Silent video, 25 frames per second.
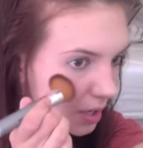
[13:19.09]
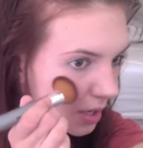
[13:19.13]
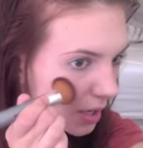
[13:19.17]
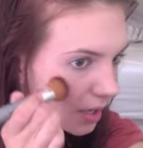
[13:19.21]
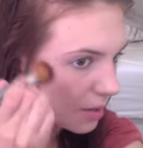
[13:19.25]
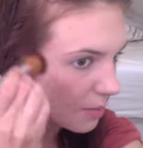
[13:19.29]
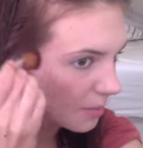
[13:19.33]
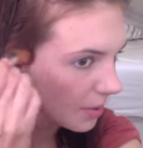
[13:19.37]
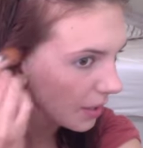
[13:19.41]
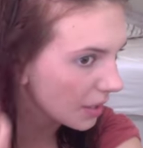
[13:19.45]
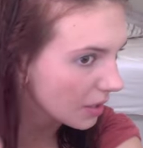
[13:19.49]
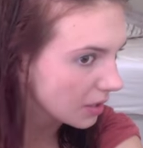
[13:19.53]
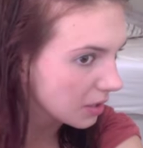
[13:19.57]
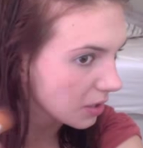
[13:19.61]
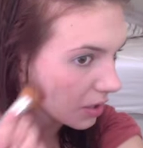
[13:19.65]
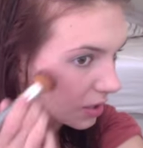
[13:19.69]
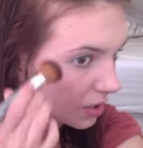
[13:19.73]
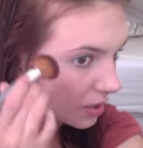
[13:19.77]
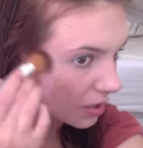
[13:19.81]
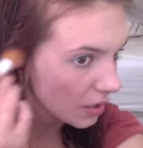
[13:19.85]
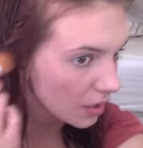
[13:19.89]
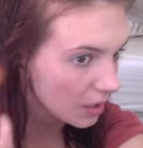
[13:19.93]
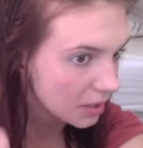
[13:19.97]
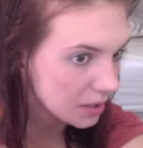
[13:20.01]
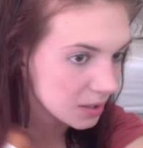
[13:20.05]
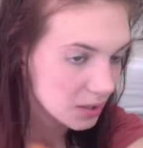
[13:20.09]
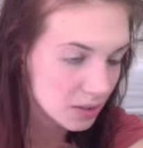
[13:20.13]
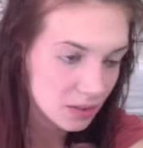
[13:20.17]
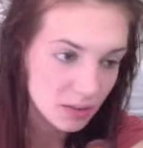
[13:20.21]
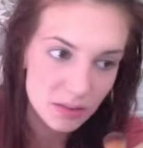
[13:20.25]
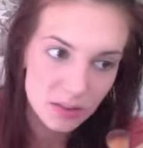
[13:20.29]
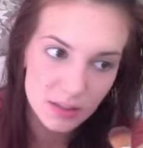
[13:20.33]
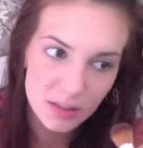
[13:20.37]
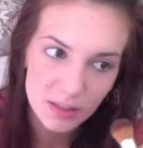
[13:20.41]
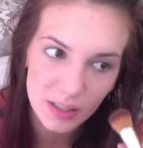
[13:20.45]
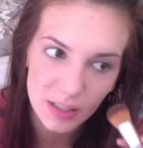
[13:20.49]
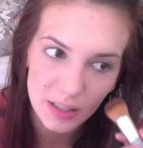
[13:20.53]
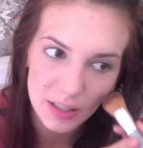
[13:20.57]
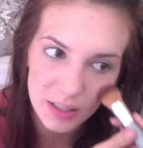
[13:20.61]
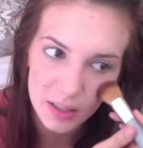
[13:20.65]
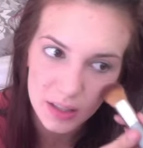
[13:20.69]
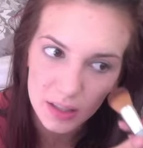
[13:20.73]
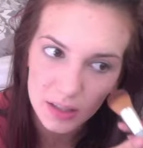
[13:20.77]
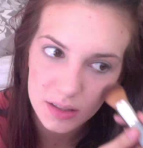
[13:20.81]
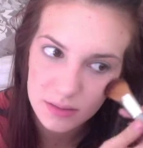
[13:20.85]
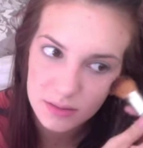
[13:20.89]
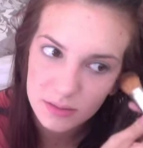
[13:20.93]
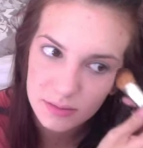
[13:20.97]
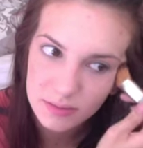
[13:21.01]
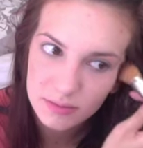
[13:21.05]
Kind of make it look a little
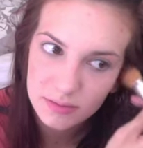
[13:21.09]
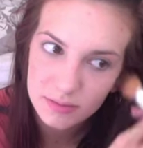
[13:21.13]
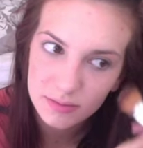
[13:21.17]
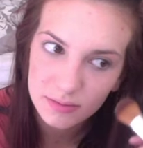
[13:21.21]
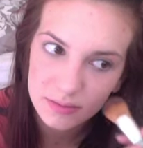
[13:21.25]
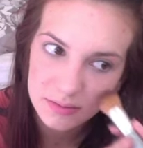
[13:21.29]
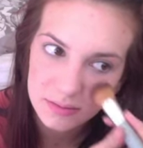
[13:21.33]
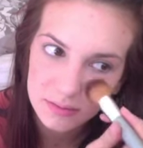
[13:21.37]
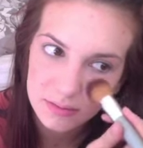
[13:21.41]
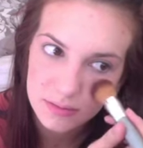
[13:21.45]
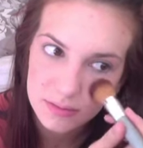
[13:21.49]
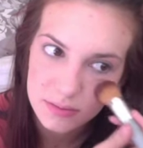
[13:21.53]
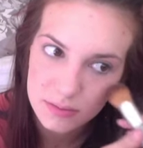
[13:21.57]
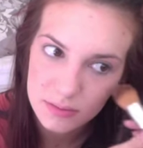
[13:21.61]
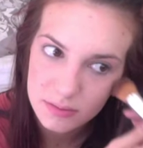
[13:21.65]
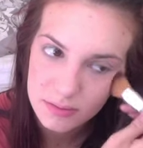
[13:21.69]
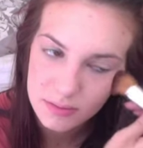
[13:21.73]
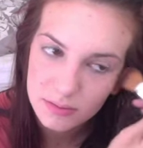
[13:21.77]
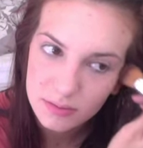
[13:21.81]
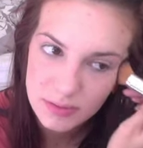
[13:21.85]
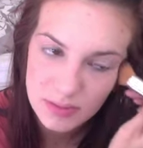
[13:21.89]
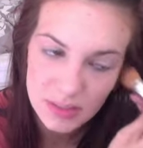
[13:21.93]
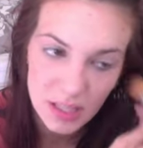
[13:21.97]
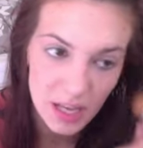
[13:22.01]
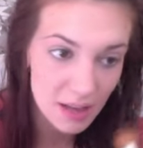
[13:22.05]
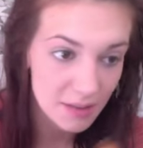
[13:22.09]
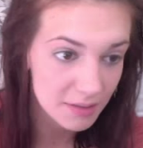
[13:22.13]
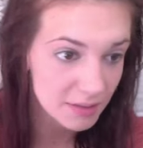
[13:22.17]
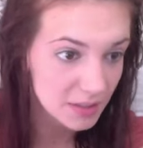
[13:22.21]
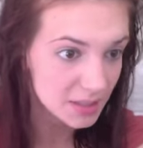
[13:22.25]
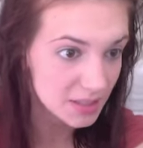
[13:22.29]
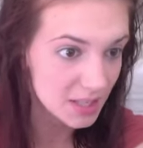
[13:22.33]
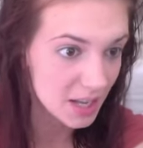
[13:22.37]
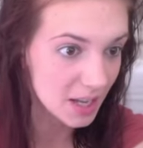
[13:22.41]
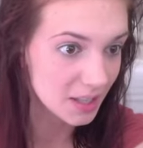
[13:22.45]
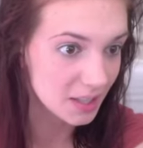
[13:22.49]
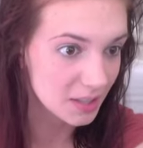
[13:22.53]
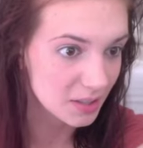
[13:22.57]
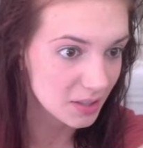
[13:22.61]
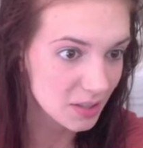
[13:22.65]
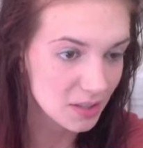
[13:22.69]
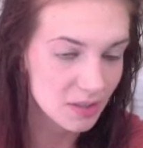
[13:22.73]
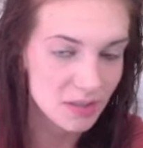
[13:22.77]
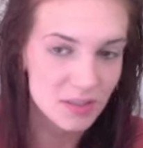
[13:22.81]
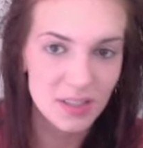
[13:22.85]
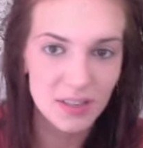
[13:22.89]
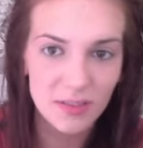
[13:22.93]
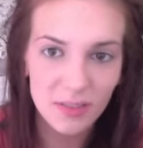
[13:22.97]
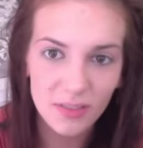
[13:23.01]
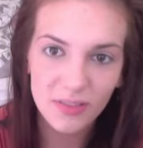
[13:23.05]
skinnier. I have an Italian
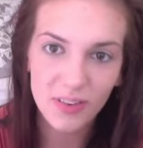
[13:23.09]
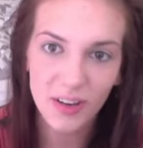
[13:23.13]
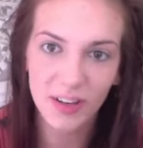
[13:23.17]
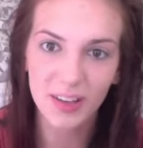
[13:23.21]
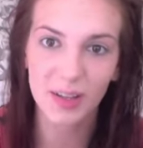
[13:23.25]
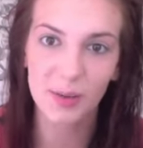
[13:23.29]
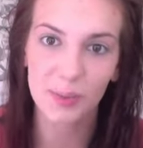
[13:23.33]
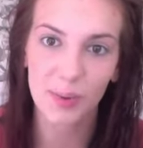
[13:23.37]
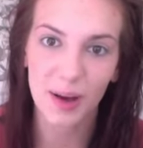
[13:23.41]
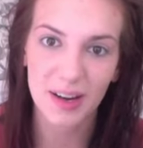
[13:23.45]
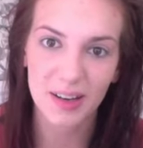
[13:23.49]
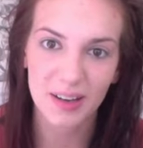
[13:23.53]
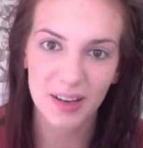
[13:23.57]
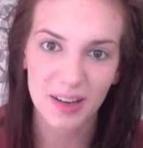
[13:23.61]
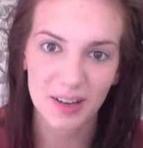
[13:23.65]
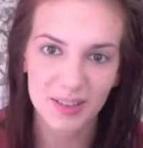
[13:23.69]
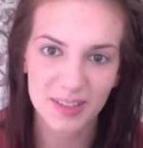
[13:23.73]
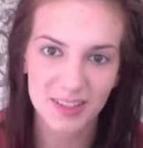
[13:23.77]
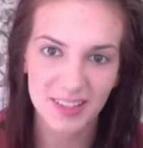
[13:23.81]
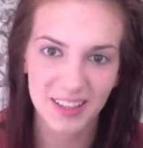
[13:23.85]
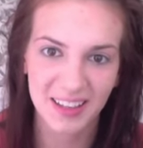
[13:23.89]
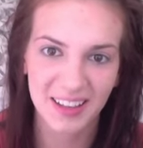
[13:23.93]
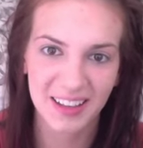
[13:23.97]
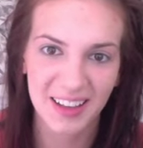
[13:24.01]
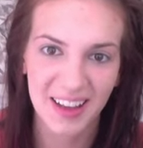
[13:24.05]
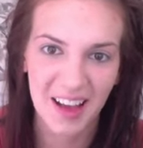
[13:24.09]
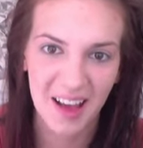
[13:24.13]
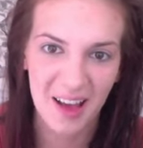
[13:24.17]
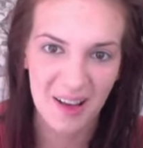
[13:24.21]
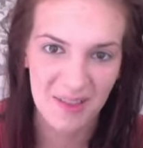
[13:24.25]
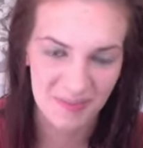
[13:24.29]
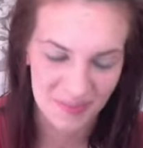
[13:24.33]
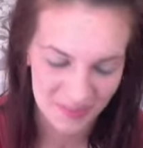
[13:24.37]
nose, I have a fairly wide nose.